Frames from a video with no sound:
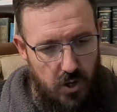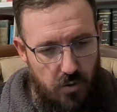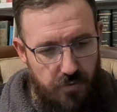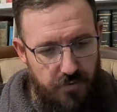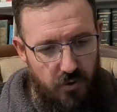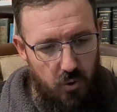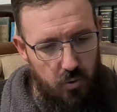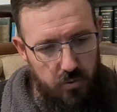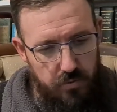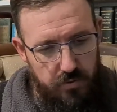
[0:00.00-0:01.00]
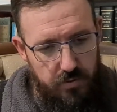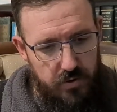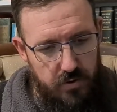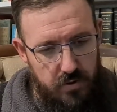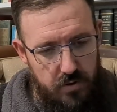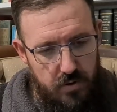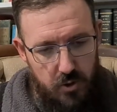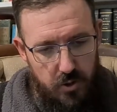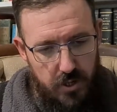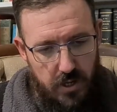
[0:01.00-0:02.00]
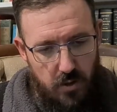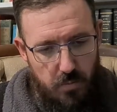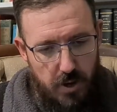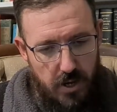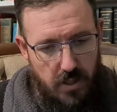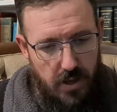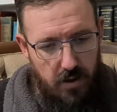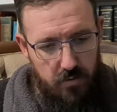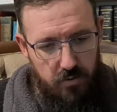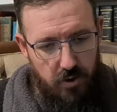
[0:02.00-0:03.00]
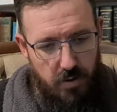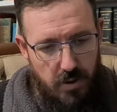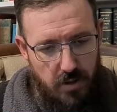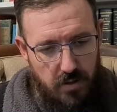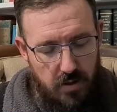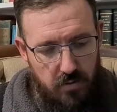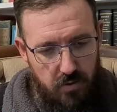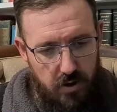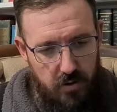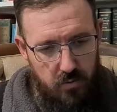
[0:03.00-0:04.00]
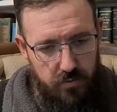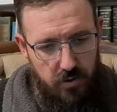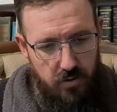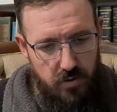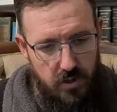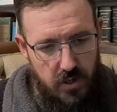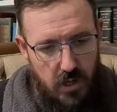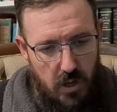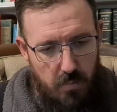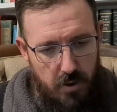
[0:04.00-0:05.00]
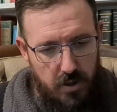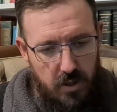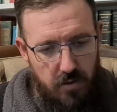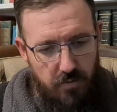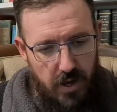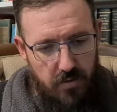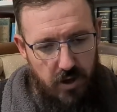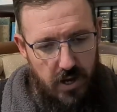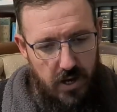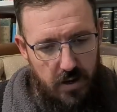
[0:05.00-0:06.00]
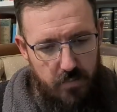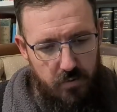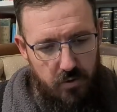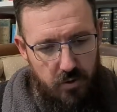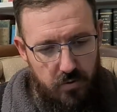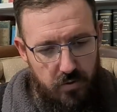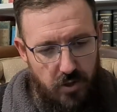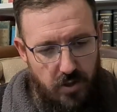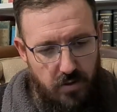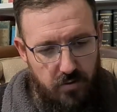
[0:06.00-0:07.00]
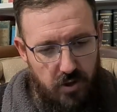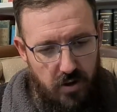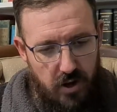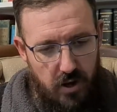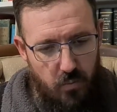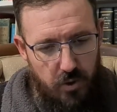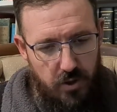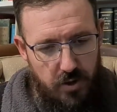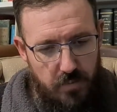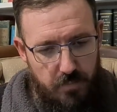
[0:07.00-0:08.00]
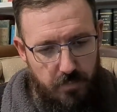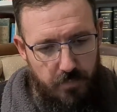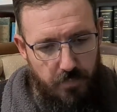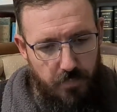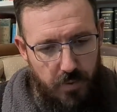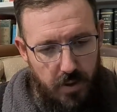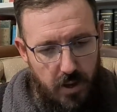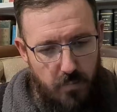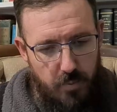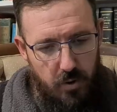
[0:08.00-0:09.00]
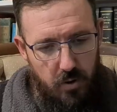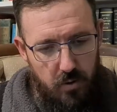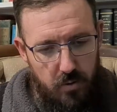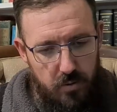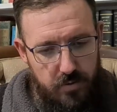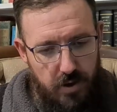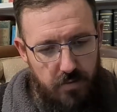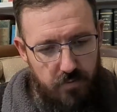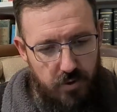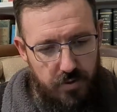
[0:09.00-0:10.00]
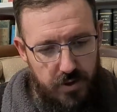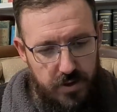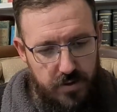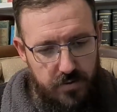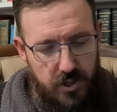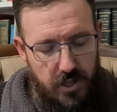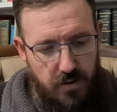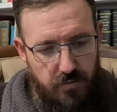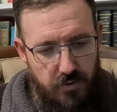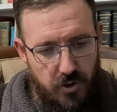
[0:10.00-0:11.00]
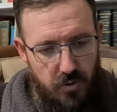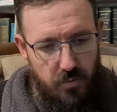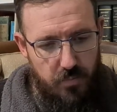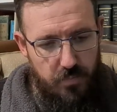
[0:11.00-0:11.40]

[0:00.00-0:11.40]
You fools! Did not he who made the outside make the inside also? But give as alms those things that are within. And behold, everything is clean for you.